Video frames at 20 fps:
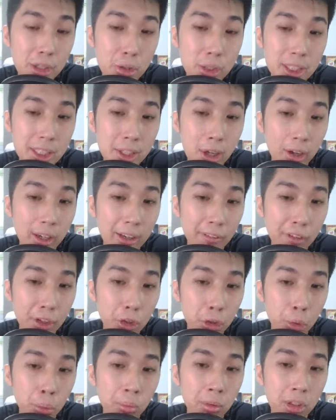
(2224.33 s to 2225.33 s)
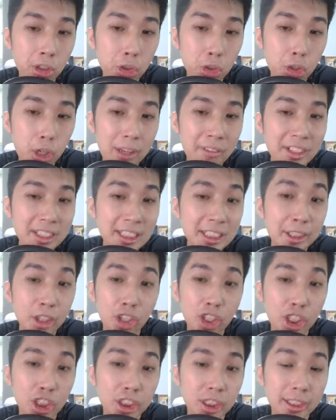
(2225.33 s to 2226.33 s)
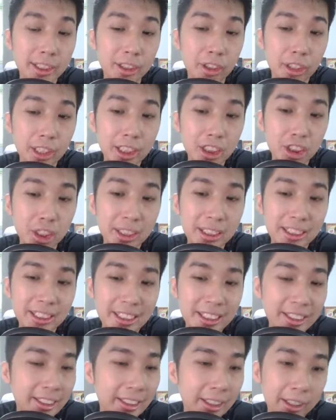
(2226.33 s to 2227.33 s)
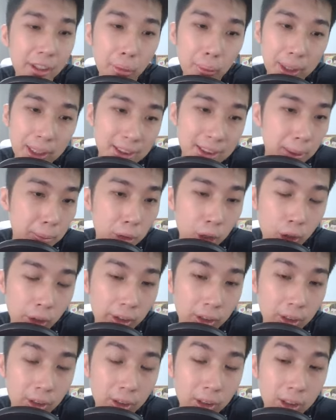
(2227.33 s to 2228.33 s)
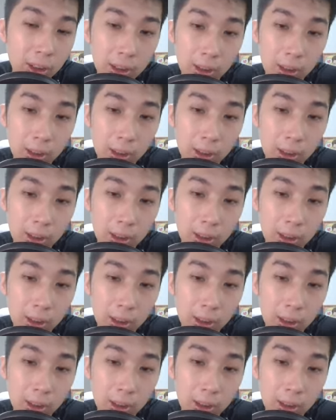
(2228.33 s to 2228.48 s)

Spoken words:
you see your living room, you don't even see your kitchen. Your kitchen is hidden away in some corner.